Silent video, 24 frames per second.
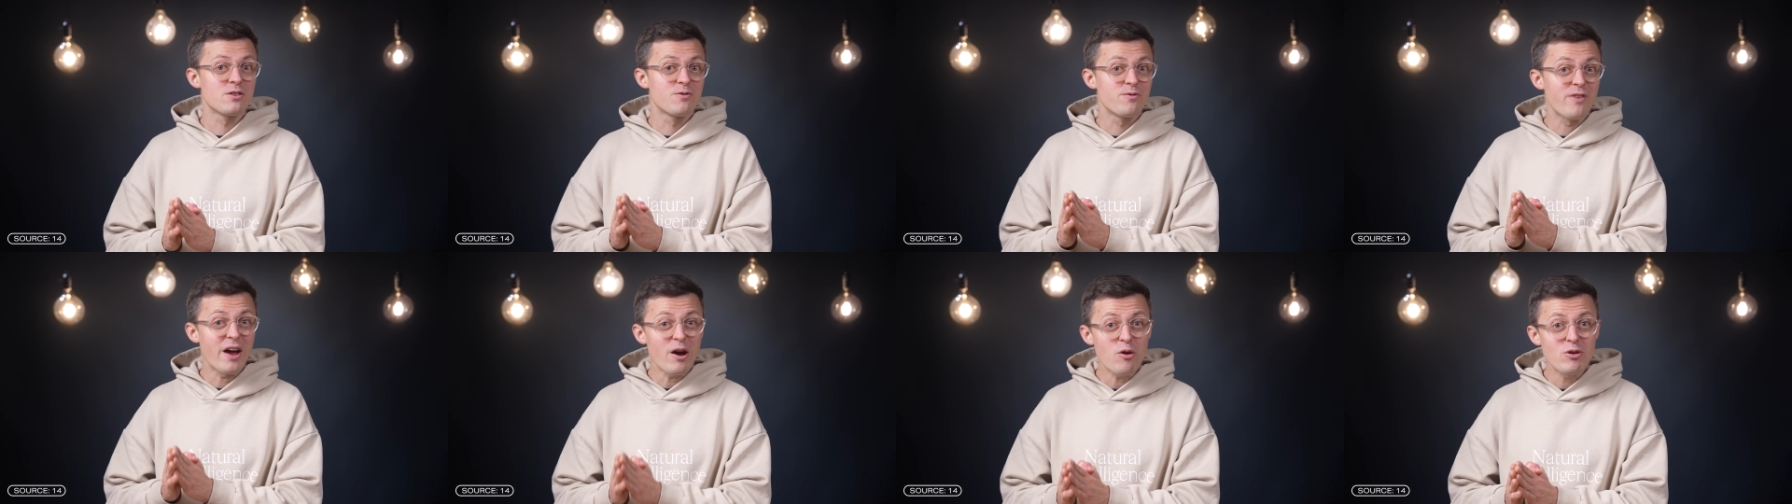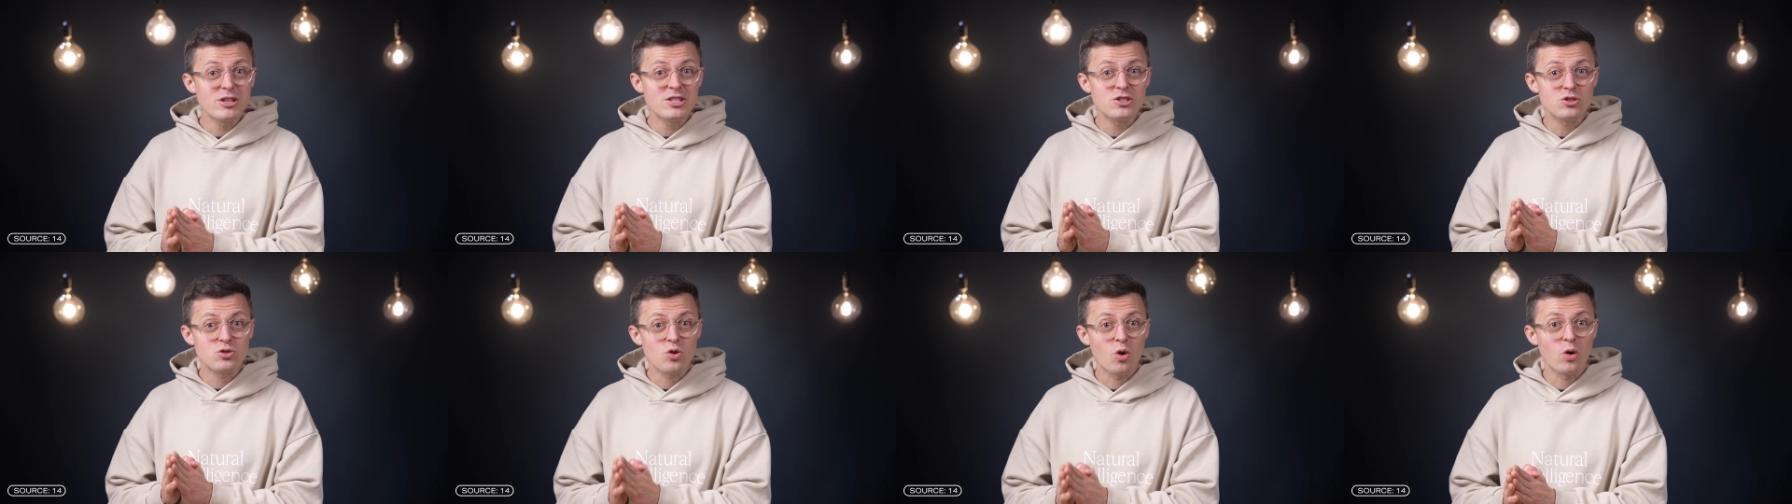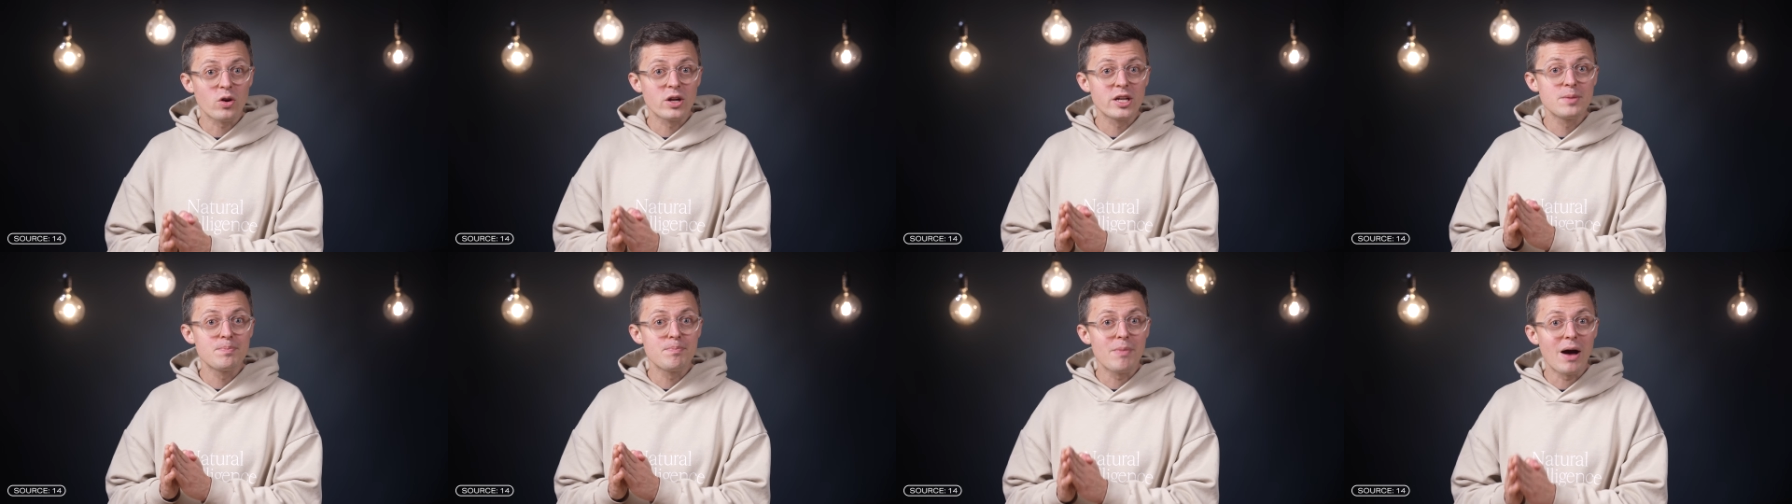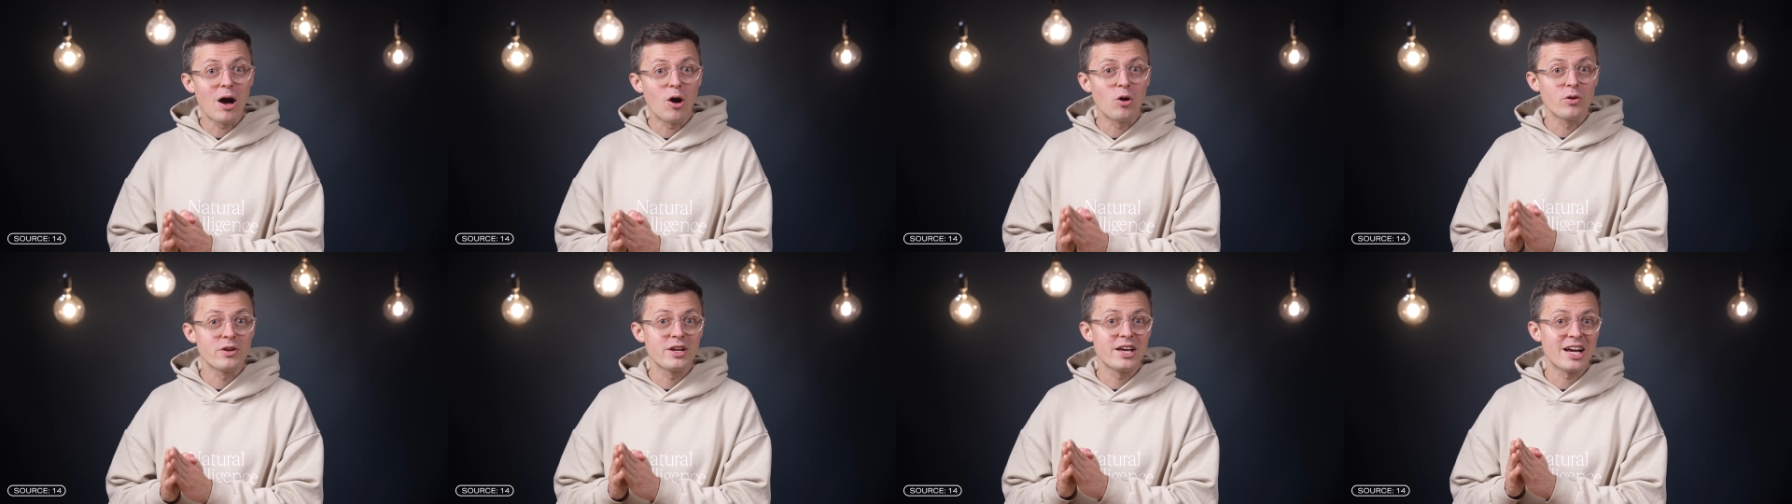the very strongly
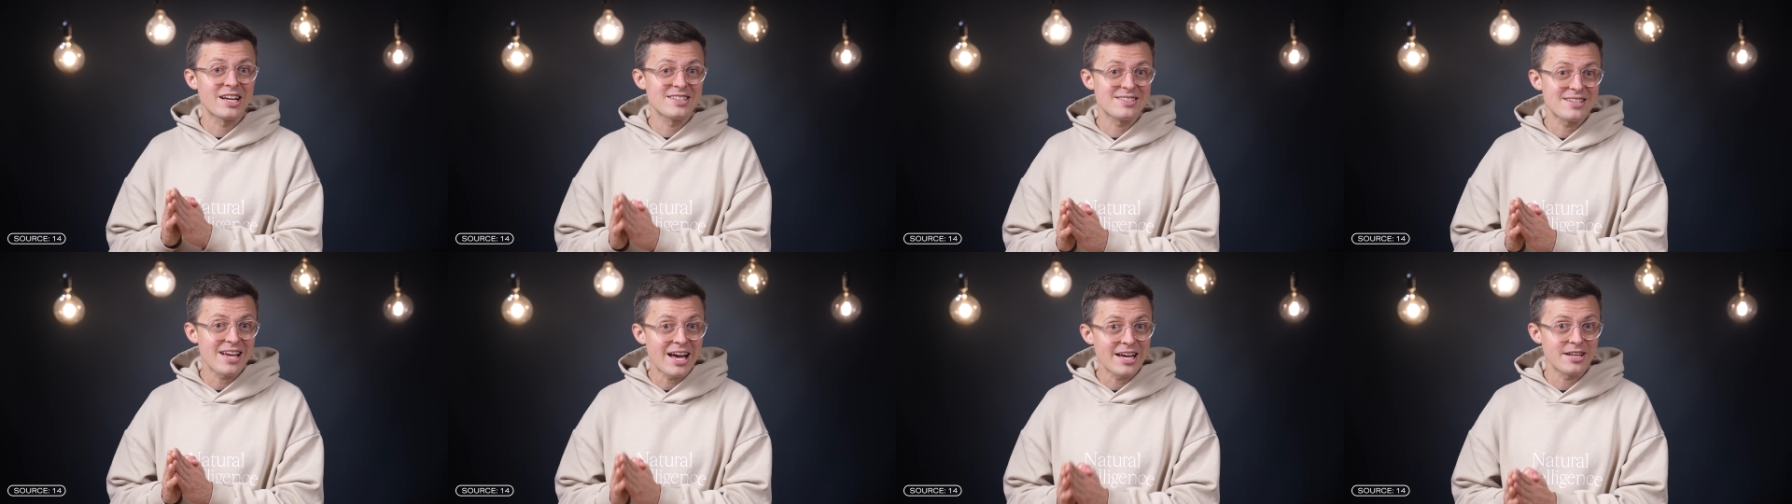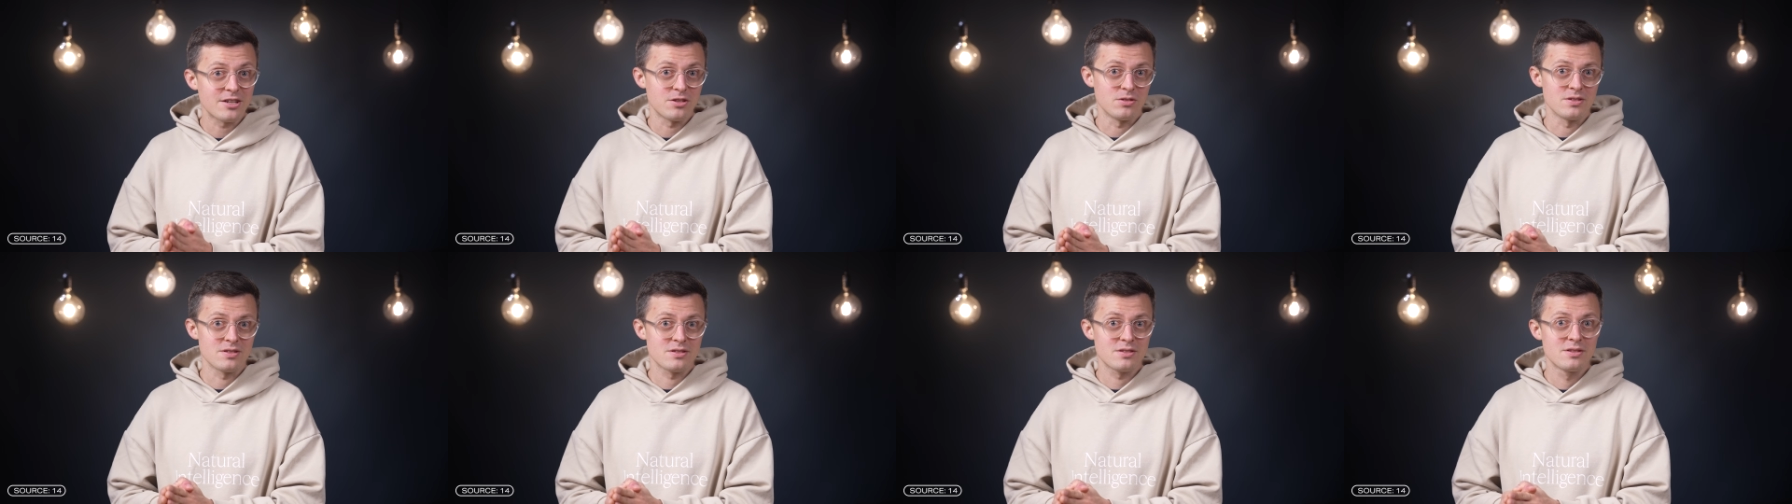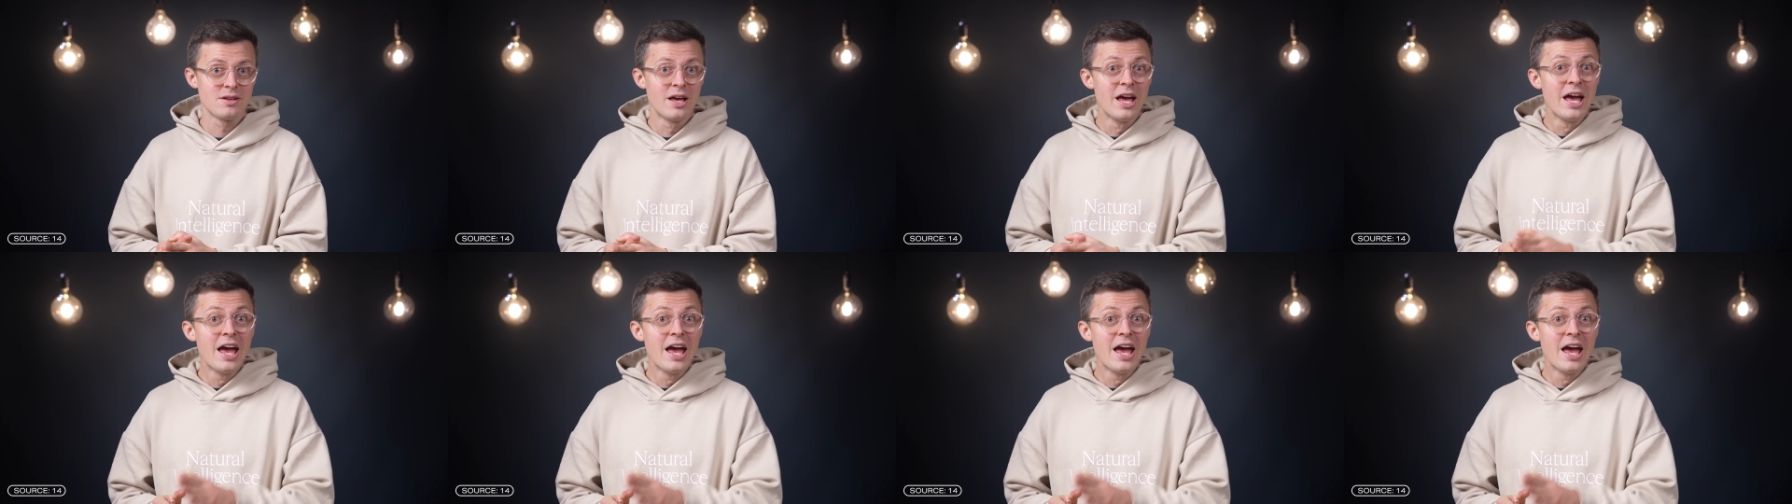bound excitons.